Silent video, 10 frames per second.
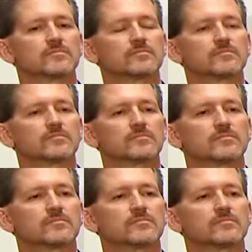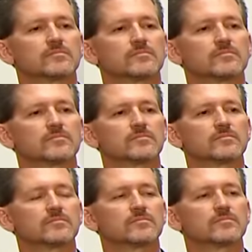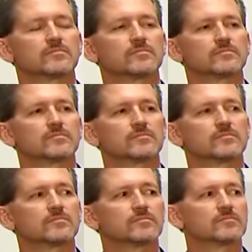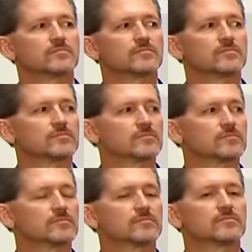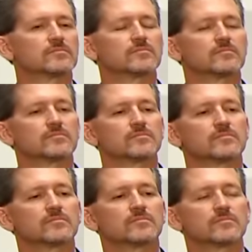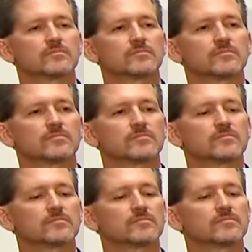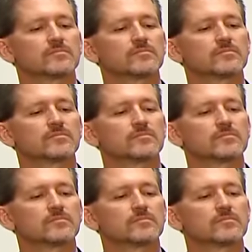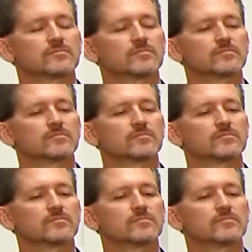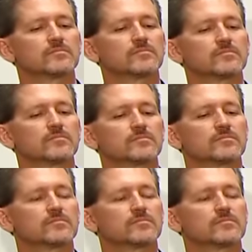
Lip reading: (not speaking)